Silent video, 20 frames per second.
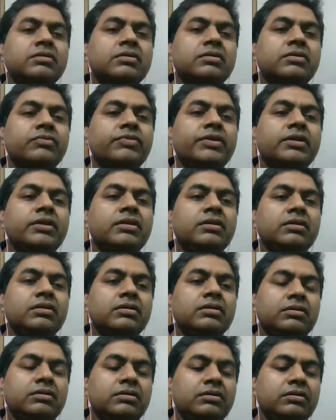uh, when
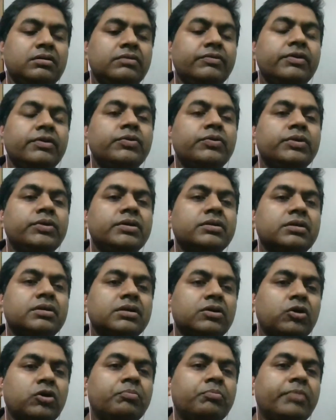uh, we're doing
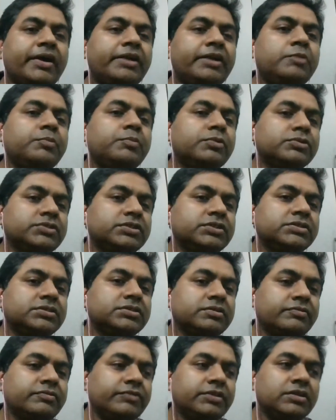the combined
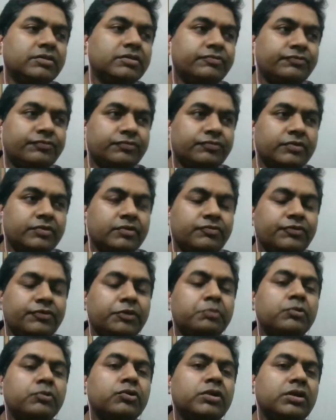procedure with the
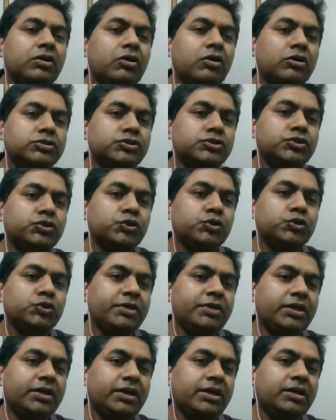femoral
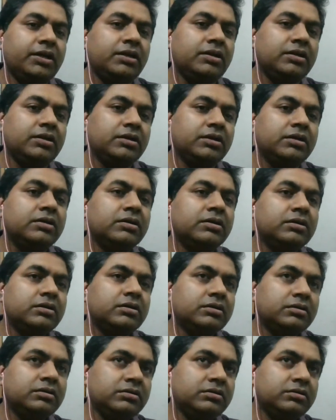osteotomy and uh,
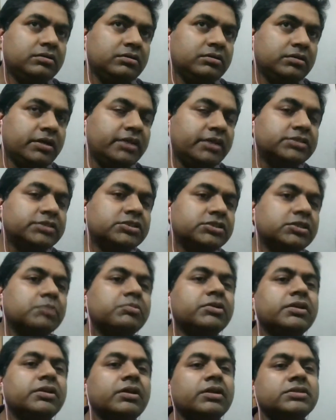uh
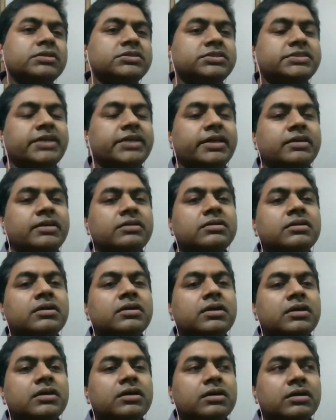side,
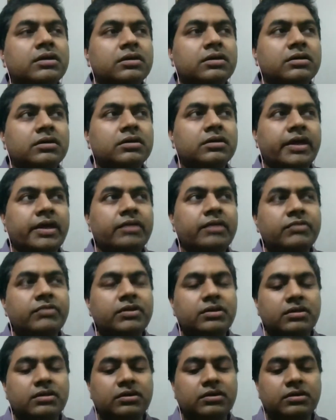uh, can
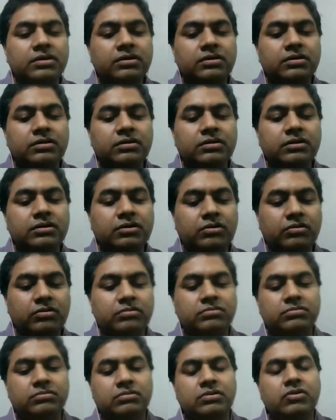we uh,
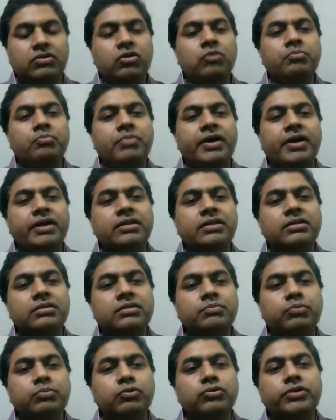
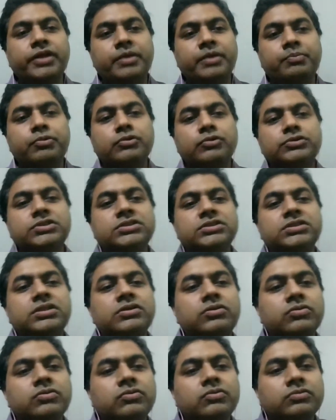combine both approaches
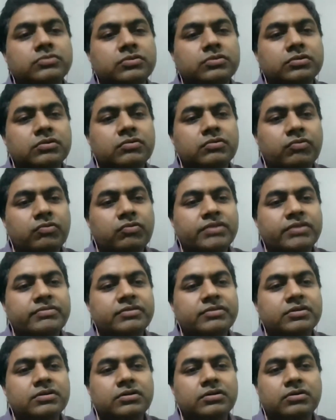into one,
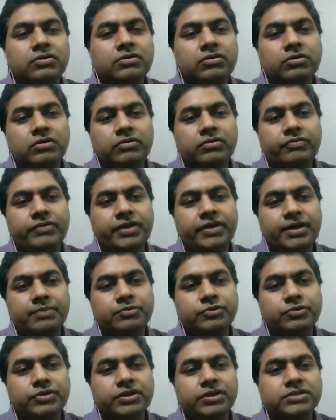sir, or we
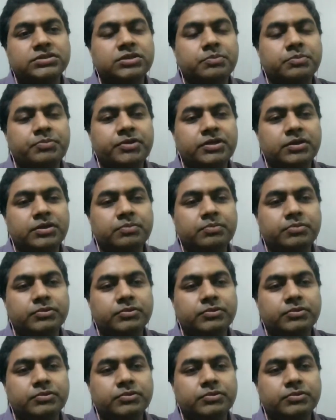have to take separate? Yeah,